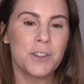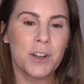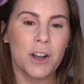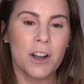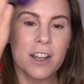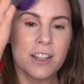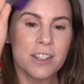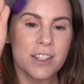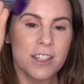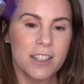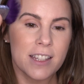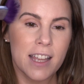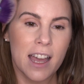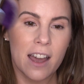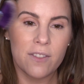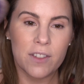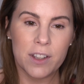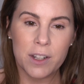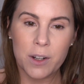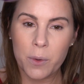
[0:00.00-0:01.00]
Josh is
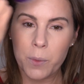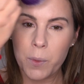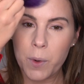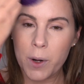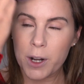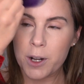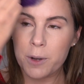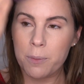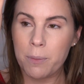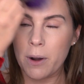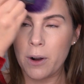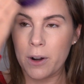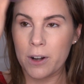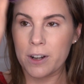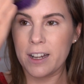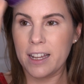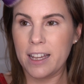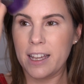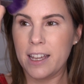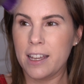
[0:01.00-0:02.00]
having a work
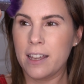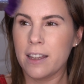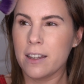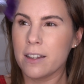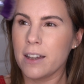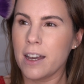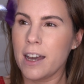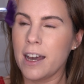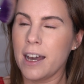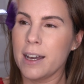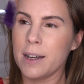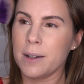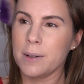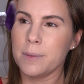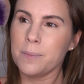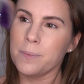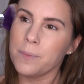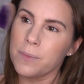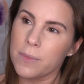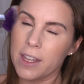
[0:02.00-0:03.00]
party
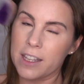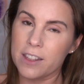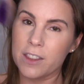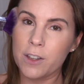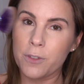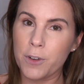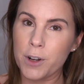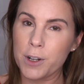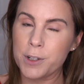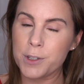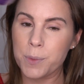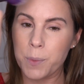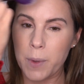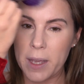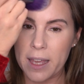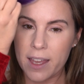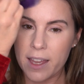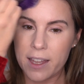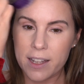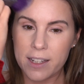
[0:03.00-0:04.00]
um, like the first
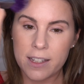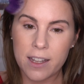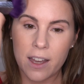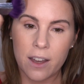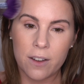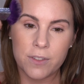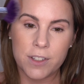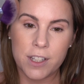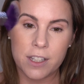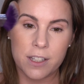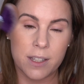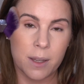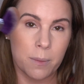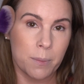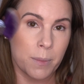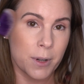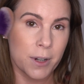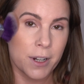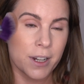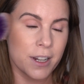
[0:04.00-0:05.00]
weekend of
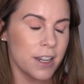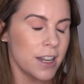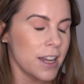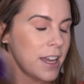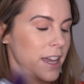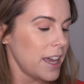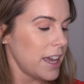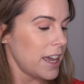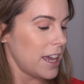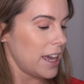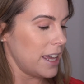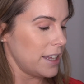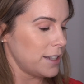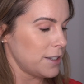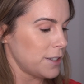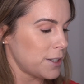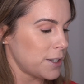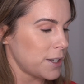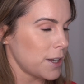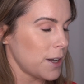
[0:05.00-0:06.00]
December.
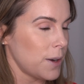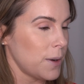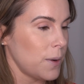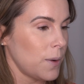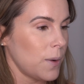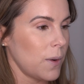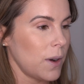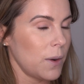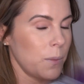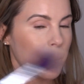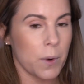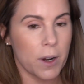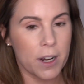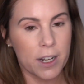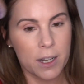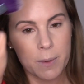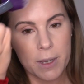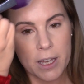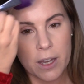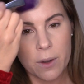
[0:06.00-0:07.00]
And so we're
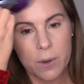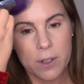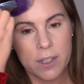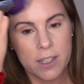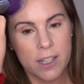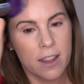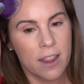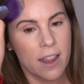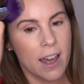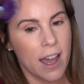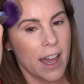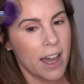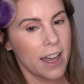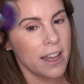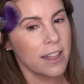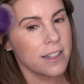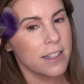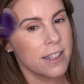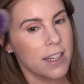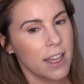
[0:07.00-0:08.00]
going to be going to
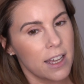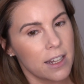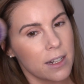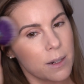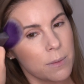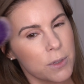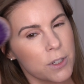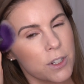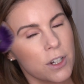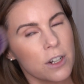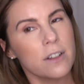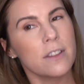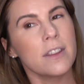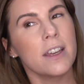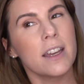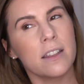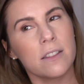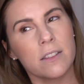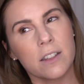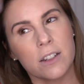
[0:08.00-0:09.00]
that. And I'm sure
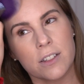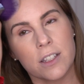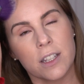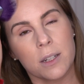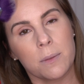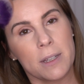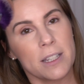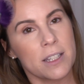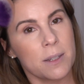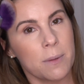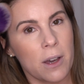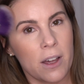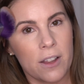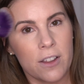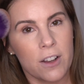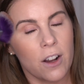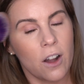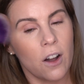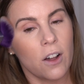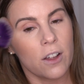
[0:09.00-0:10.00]
that there's going to be some
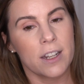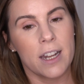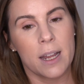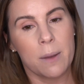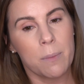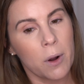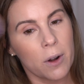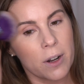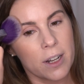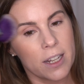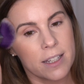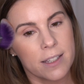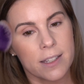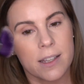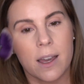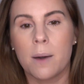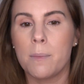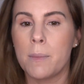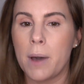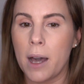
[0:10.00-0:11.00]
other holiday parties
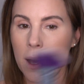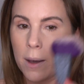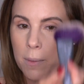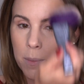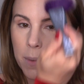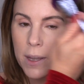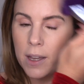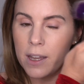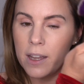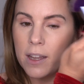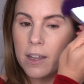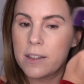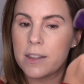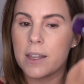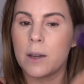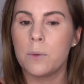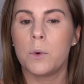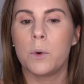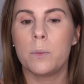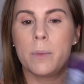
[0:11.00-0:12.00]
come up
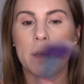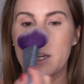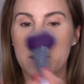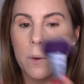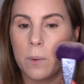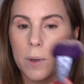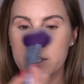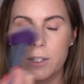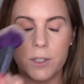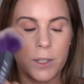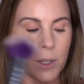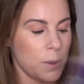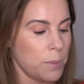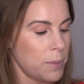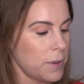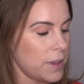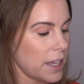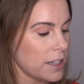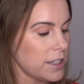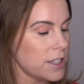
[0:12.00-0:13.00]
that we'll be going to,
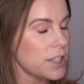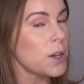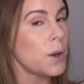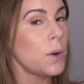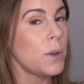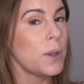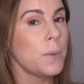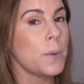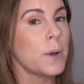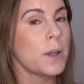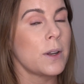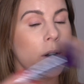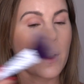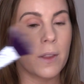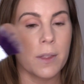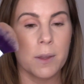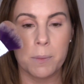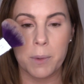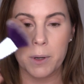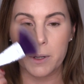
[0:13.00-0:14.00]
but that's the only one
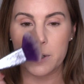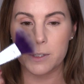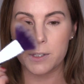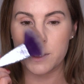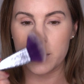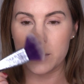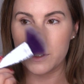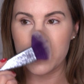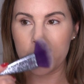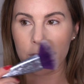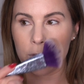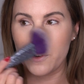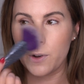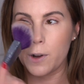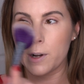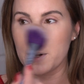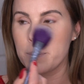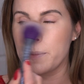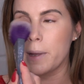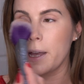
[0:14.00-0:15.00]
on the books so
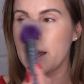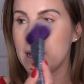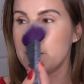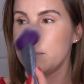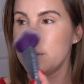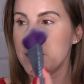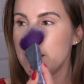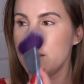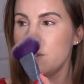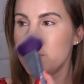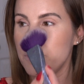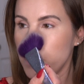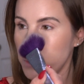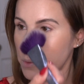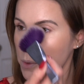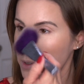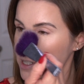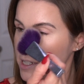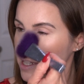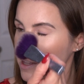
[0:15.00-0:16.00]
far. But I'm looking
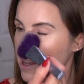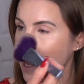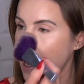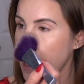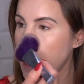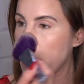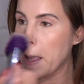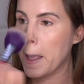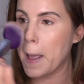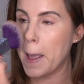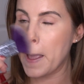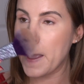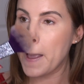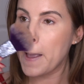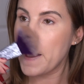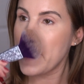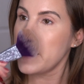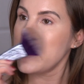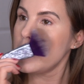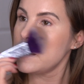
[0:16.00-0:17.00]
forward to that.
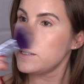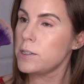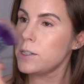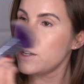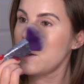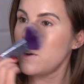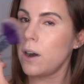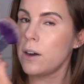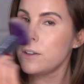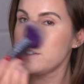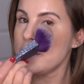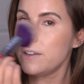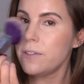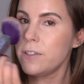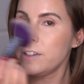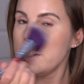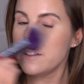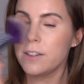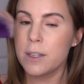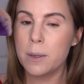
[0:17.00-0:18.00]
So I'll
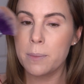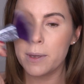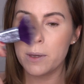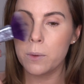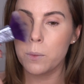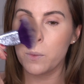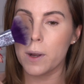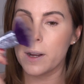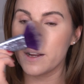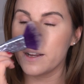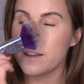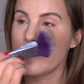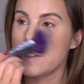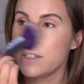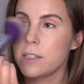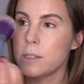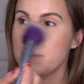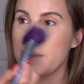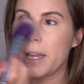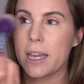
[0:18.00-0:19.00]
definitely be wearing
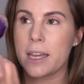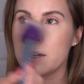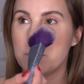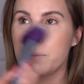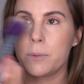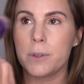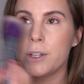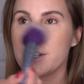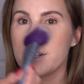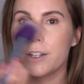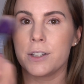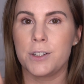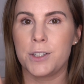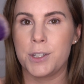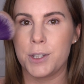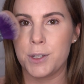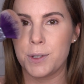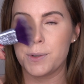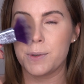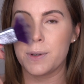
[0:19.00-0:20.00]
this makeup look
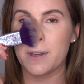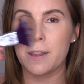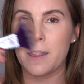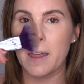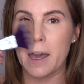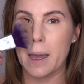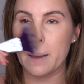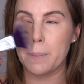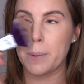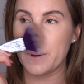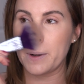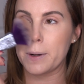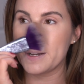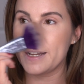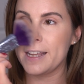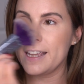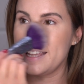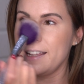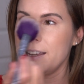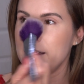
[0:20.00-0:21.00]
to that
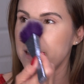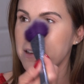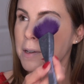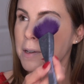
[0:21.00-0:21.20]
party.